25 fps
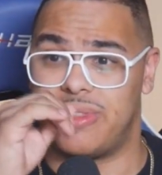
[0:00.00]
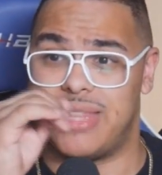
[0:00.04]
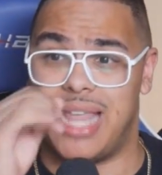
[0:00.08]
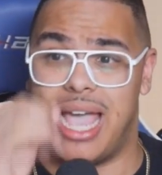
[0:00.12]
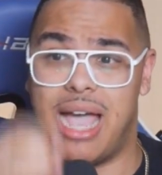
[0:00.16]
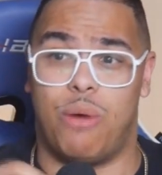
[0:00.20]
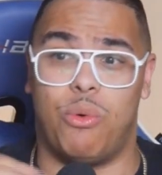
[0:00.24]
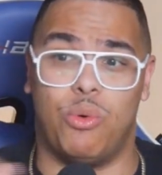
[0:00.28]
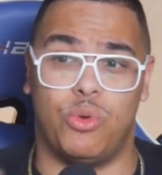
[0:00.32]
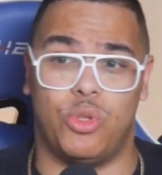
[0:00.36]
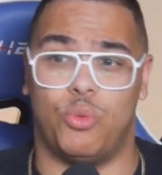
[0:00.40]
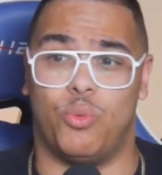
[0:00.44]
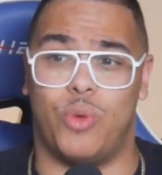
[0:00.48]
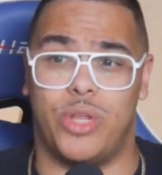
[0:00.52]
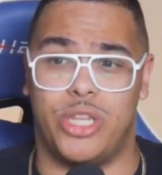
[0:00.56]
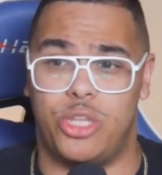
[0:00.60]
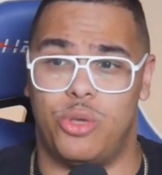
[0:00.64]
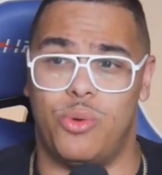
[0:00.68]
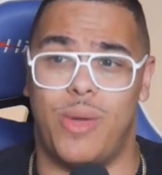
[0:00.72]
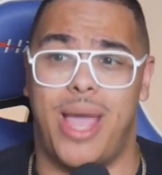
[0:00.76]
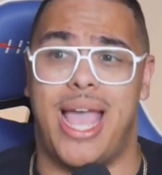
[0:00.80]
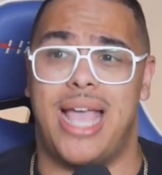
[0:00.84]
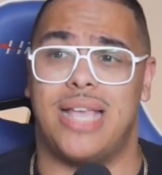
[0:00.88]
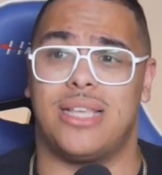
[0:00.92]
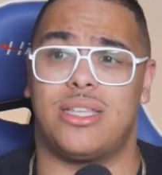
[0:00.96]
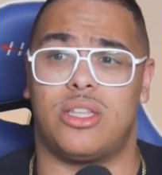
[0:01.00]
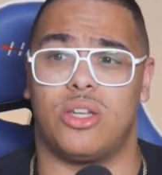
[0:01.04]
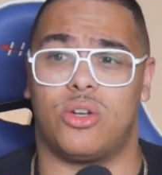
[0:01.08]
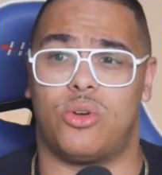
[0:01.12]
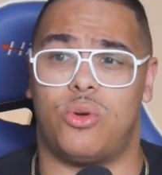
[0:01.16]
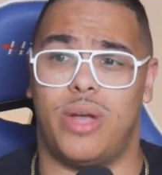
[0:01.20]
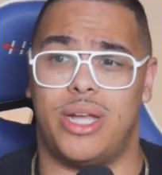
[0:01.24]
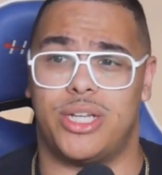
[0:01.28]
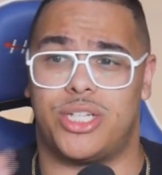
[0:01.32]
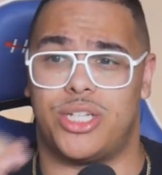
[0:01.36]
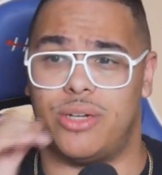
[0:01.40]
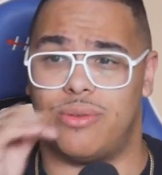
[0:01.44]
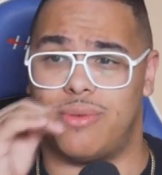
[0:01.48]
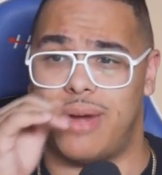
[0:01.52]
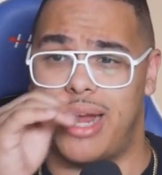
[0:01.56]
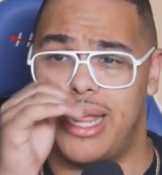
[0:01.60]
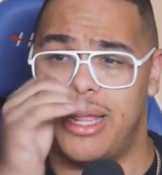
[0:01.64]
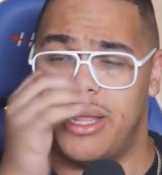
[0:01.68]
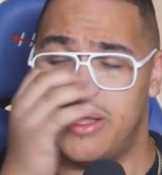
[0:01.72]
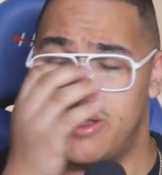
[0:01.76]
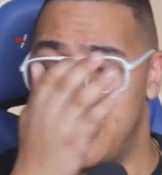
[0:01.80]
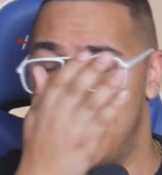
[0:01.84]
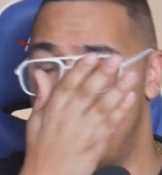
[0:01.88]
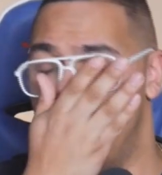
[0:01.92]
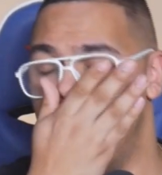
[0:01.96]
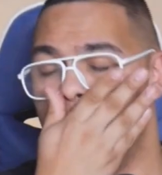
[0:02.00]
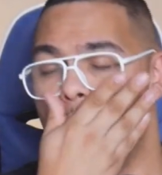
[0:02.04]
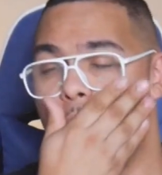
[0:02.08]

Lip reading: Now, when you ask the question, right?